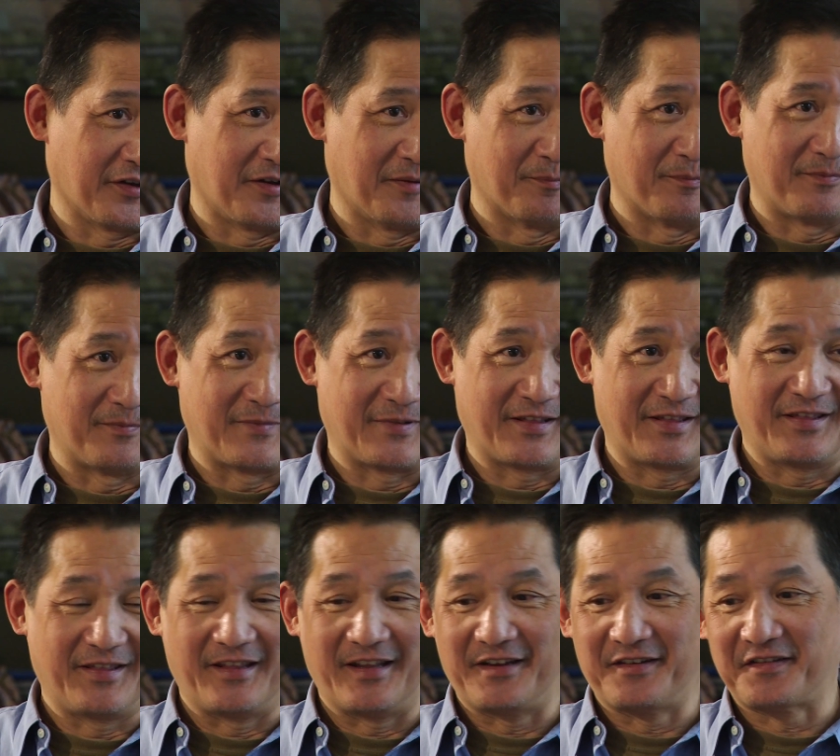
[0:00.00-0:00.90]
it, a,
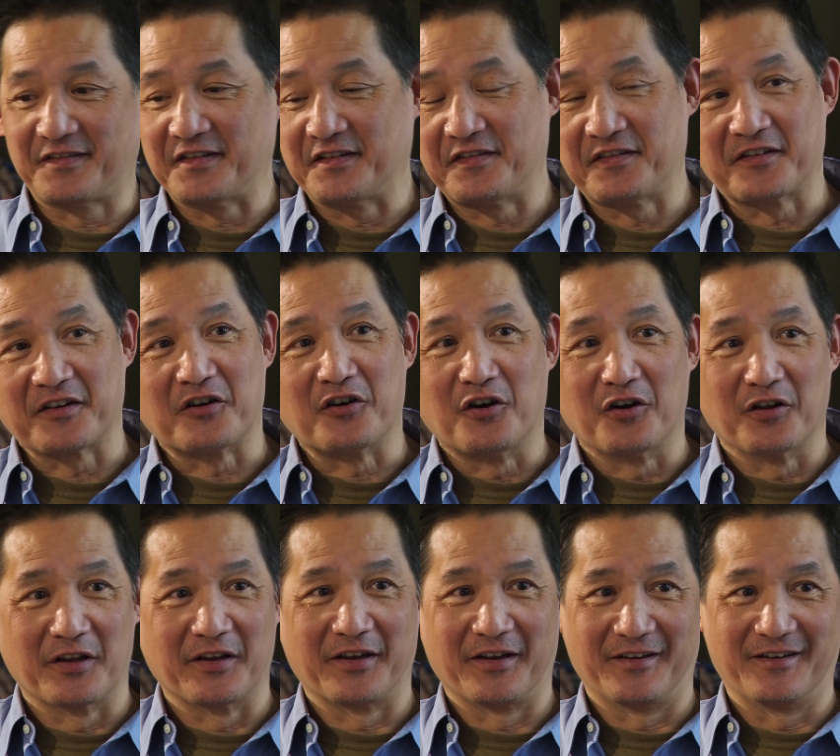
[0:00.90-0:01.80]
they ceased to
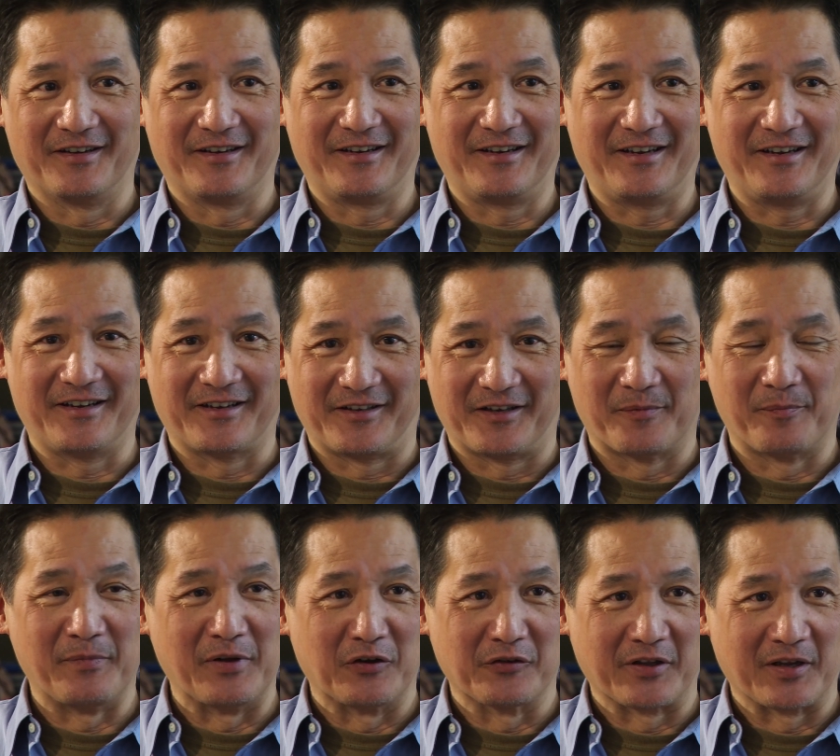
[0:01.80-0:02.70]
calling it, it a
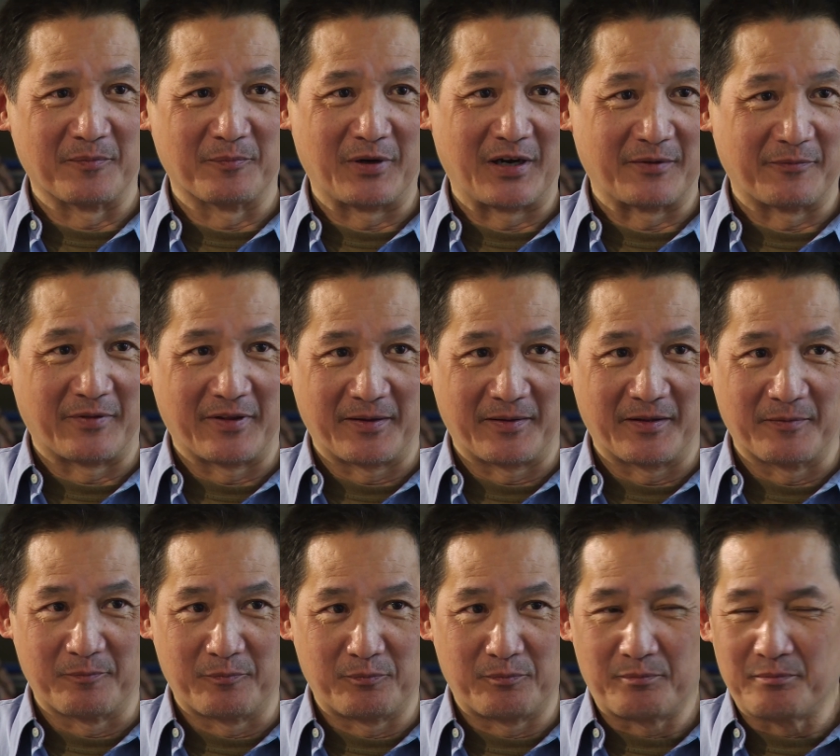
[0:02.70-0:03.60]
melting pot. They
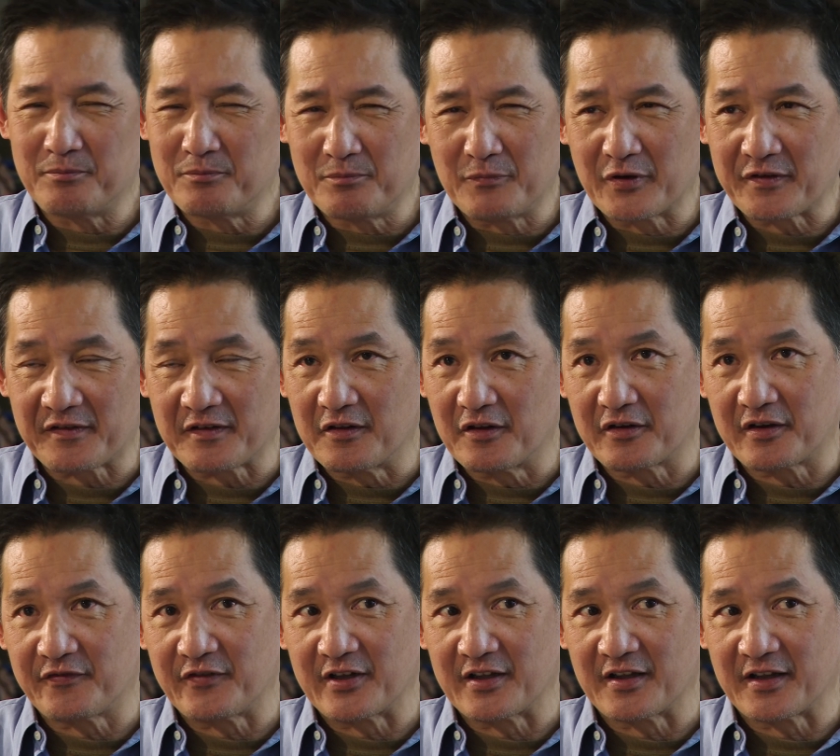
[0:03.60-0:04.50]
mostly
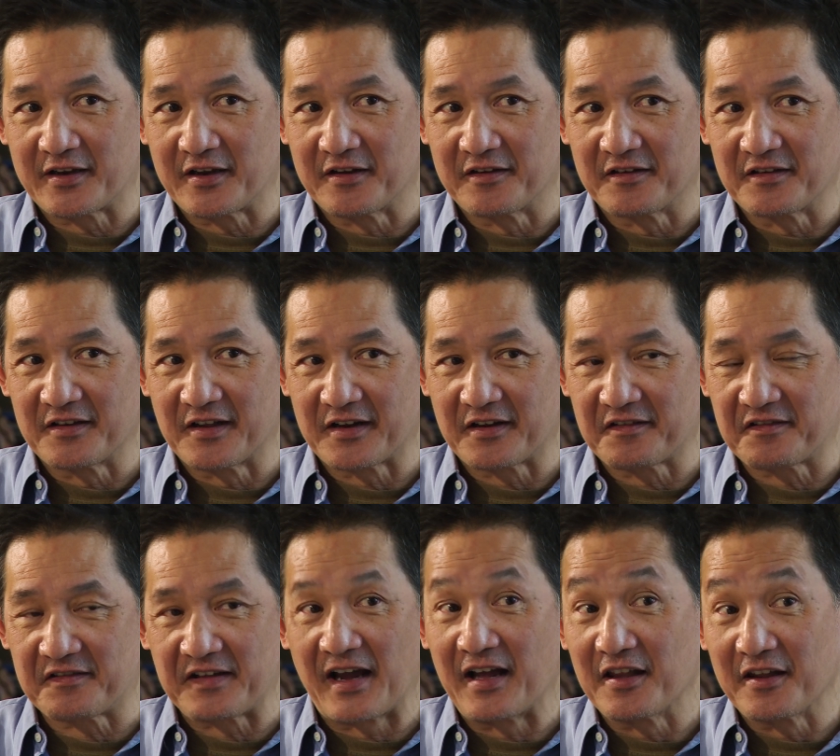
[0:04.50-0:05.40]
look at it like a, like a
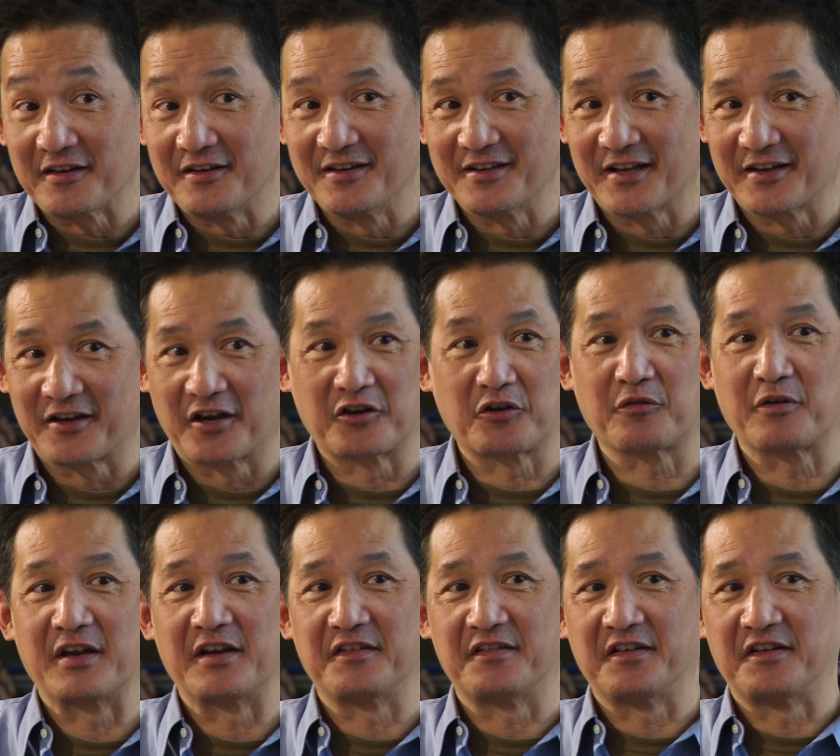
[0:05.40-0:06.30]
salad, like a
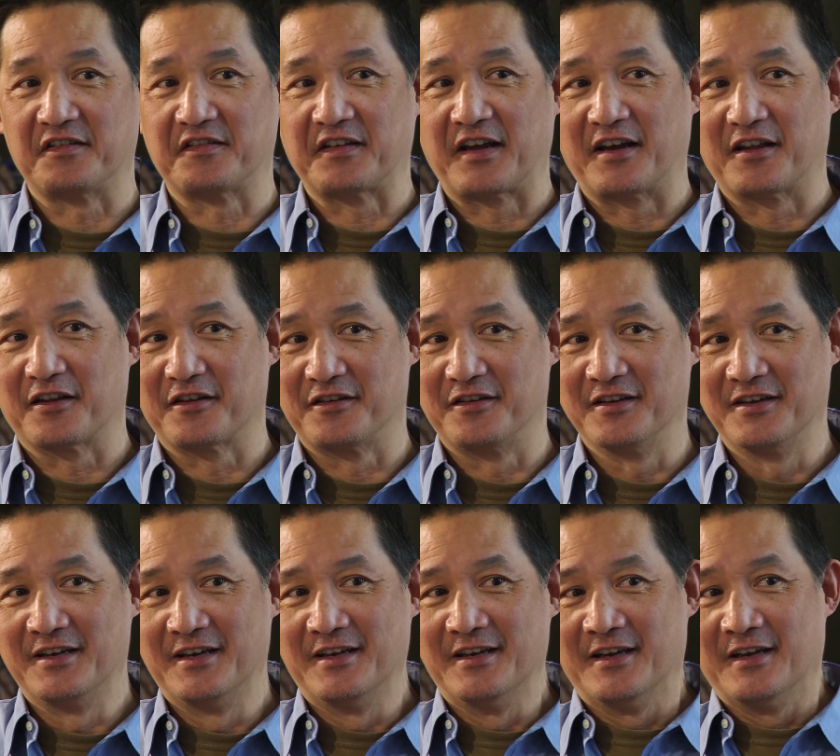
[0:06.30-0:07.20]
crazy salad.
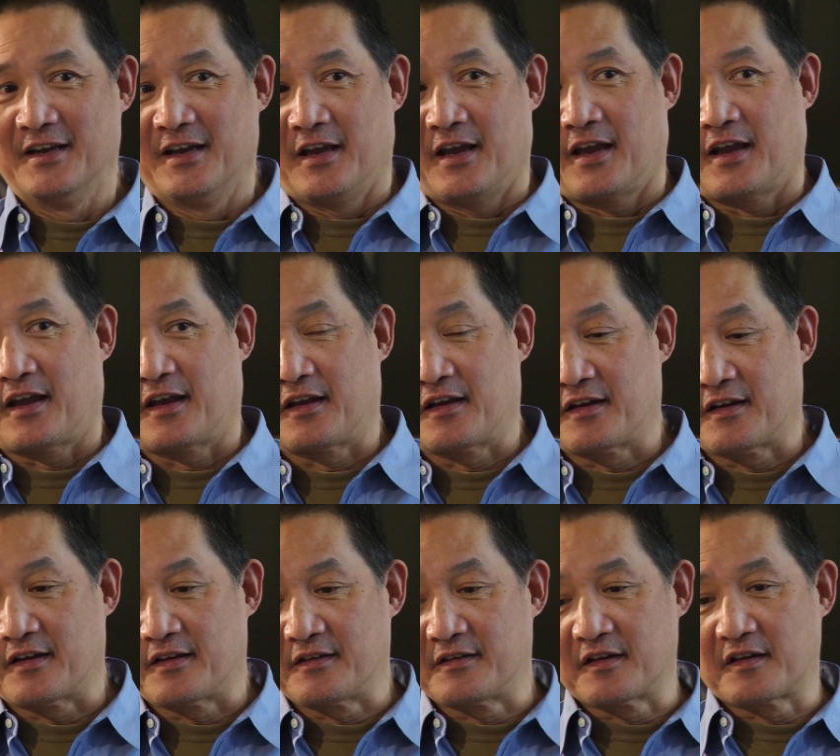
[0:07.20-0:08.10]

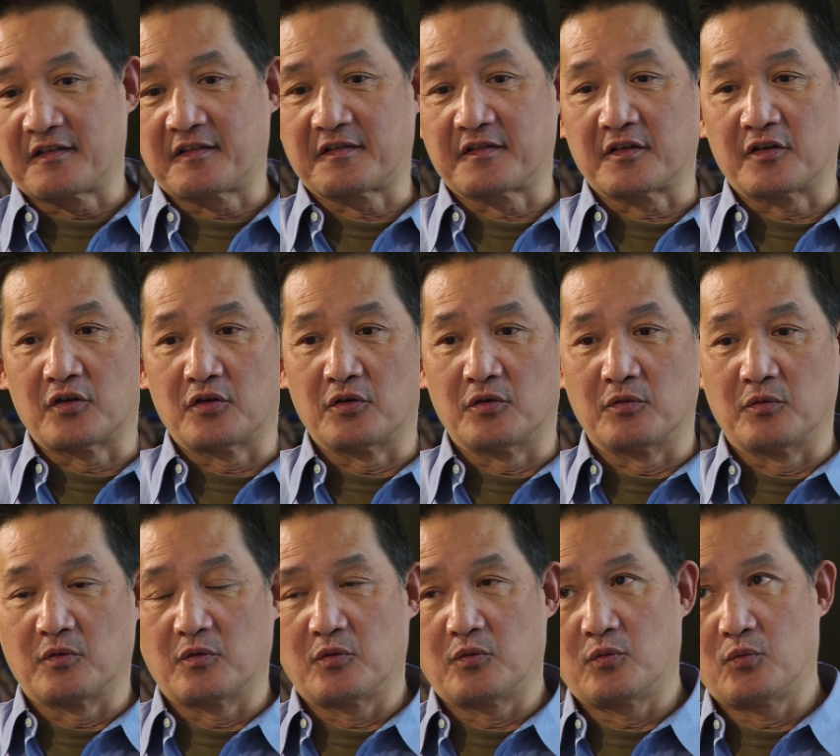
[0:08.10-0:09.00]
And
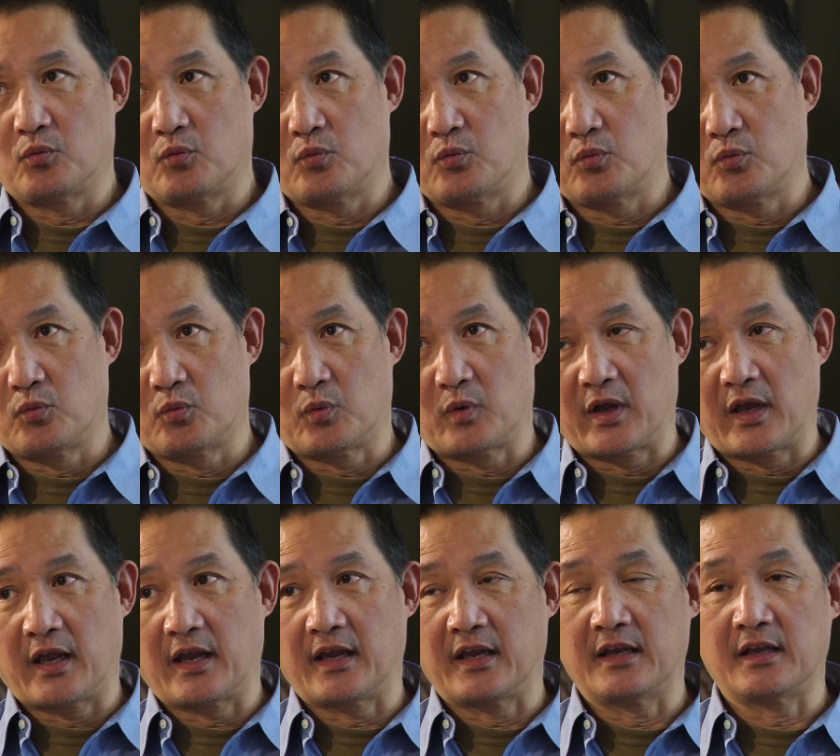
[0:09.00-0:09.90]
so
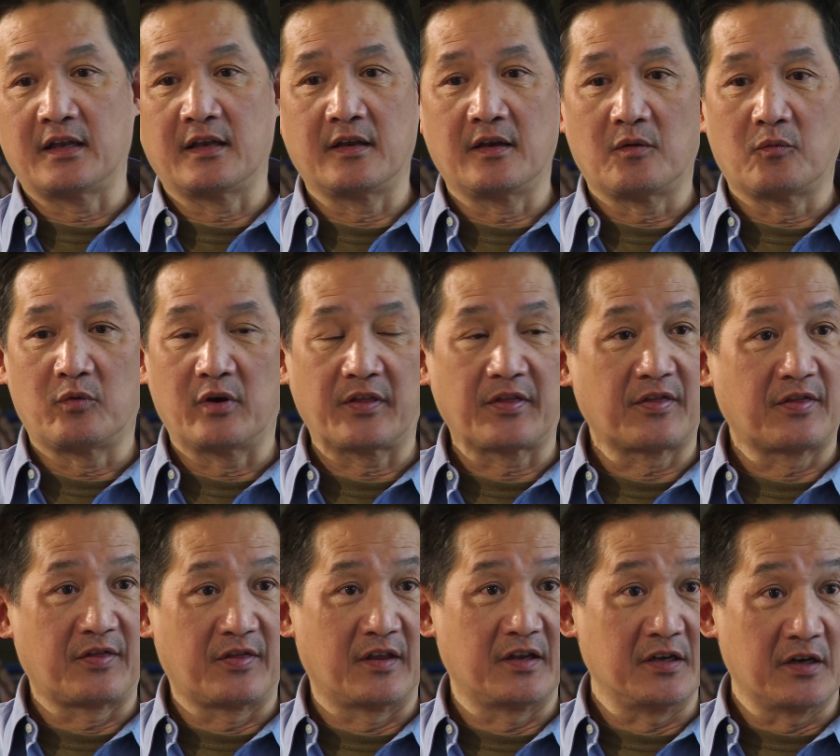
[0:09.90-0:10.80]
in with
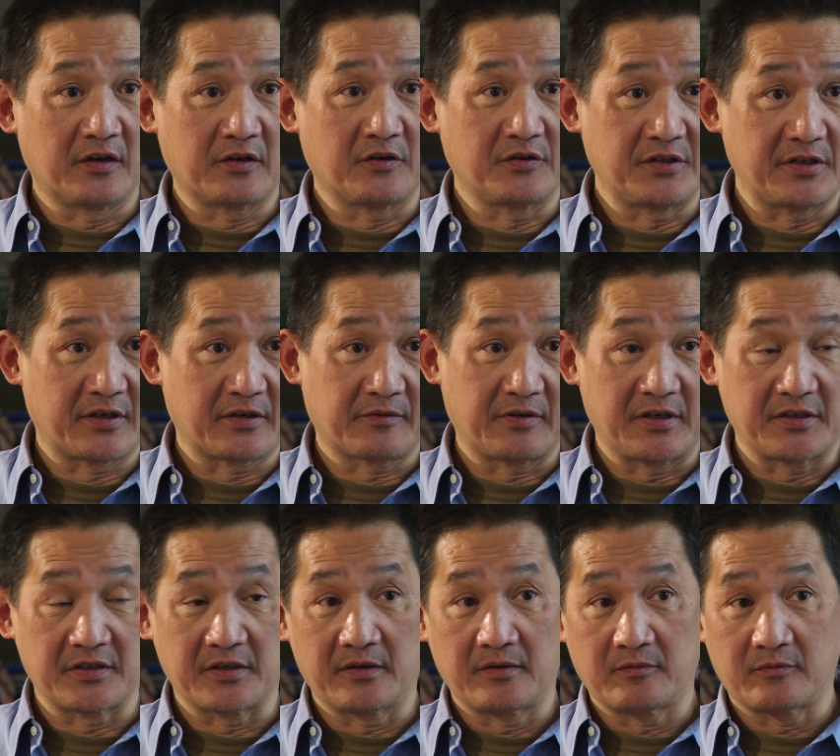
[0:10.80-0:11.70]
the younger
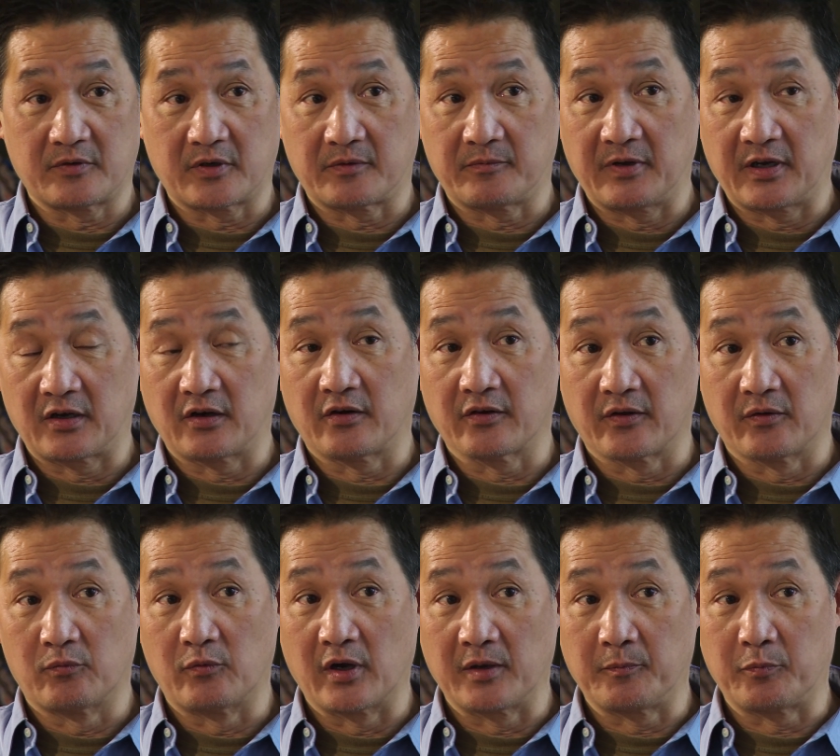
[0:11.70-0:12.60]
generation, what we call
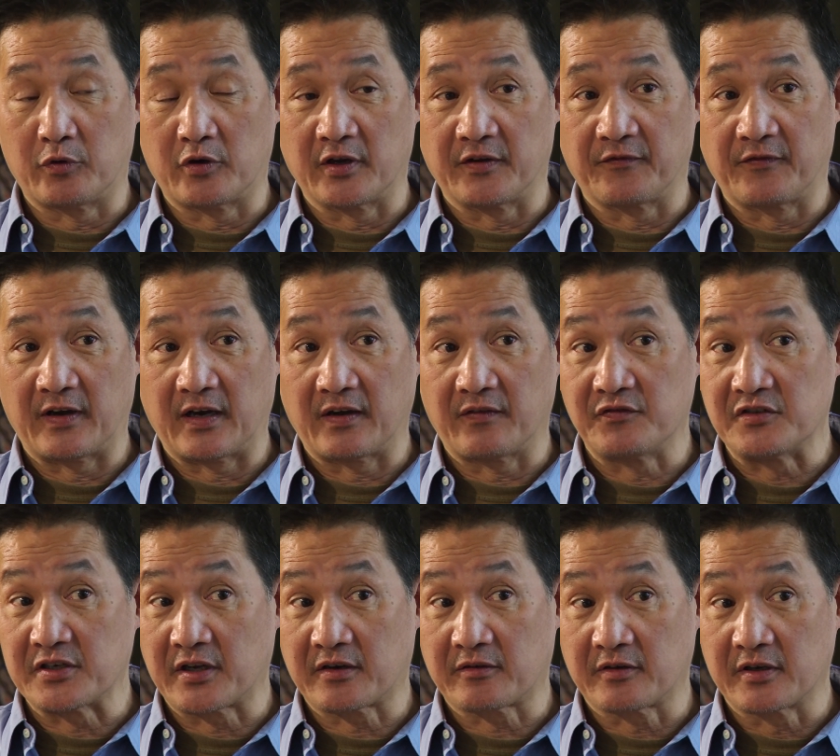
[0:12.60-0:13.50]
the
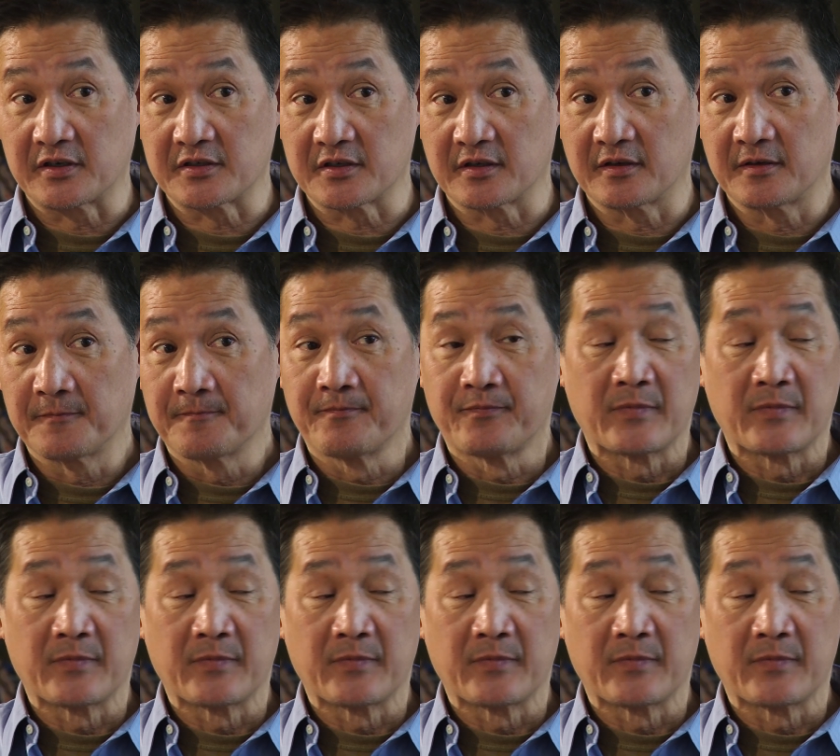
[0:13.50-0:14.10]
1.5 generation,